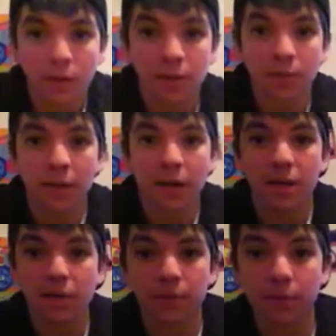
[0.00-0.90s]
What's up,
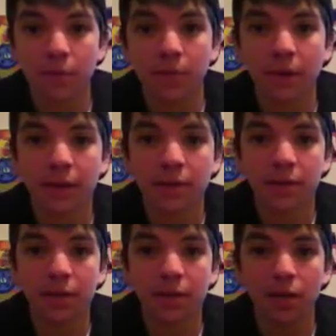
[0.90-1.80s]
guys? Welcome back to
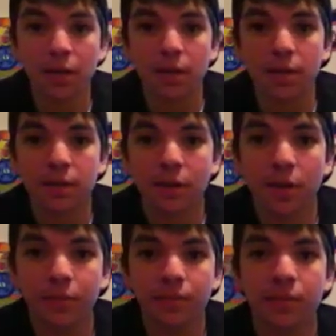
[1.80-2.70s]
Young Gun Disc
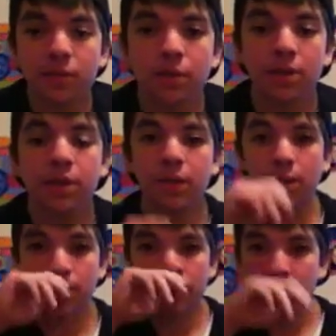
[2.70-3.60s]
Golf. I'm TJ
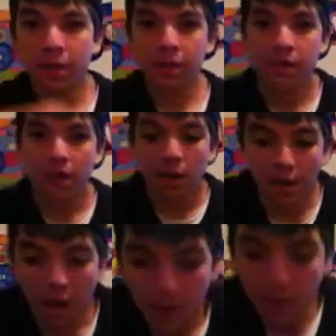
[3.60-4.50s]
Rodriguez,
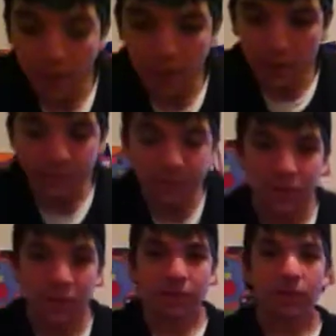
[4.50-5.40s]
and
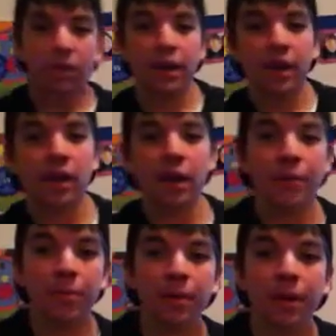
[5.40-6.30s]
sorry I
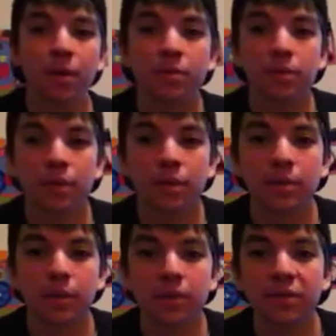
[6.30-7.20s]
haven't been able to
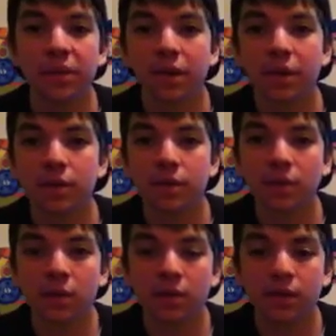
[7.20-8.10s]
post videos in
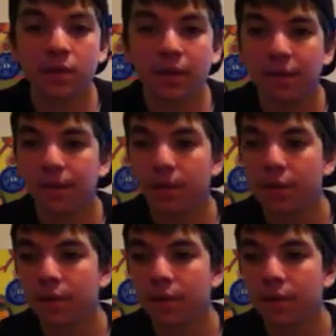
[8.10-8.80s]
a long time.